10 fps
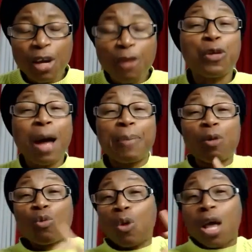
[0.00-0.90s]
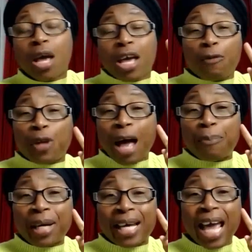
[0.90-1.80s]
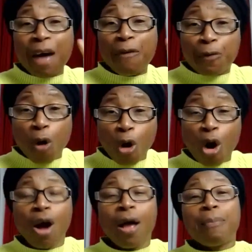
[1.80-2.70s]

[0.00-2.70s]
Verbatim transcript: If you are be if you are be careful,